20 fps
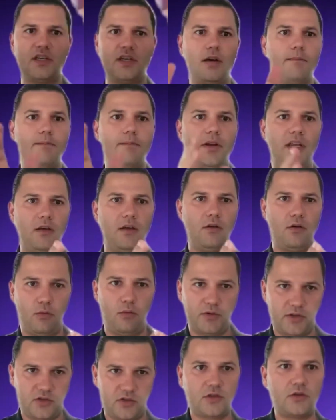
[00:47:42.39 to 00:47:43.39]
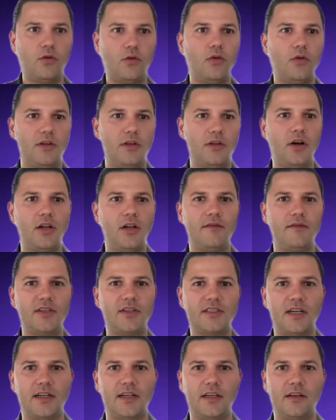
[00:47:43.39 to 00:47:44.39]
company or with a school and all of a
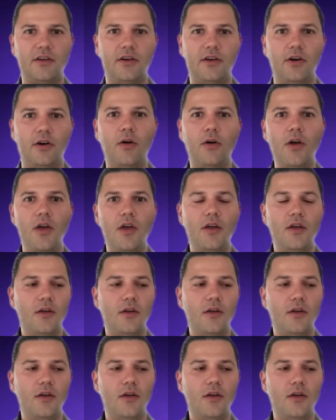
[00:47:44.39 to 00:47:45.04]
sudden you know